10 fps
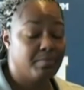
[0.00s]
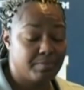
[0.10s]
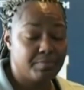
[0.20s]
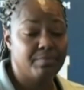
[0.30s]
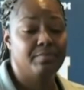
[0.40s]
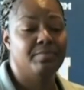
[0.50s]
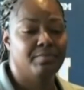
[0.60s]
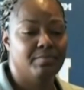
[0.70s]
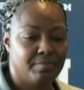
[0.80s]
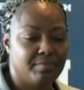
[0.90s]

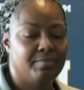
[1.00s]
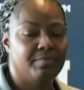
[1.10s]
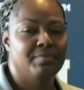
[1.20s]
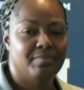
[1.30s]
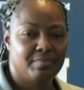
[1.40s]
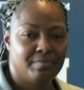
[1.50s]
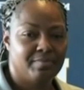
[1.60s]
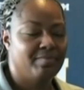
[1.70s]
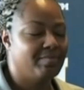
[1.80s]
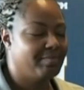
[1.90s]

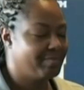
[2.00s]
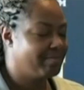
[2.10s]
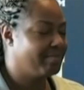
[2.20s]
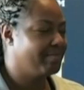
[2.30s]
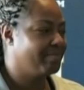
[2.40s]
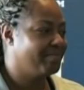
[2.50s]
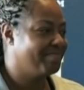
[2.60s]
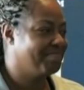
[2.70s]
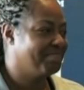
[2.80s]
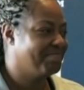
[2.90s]

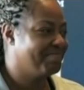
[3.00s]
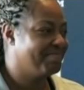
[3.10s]
[no speech]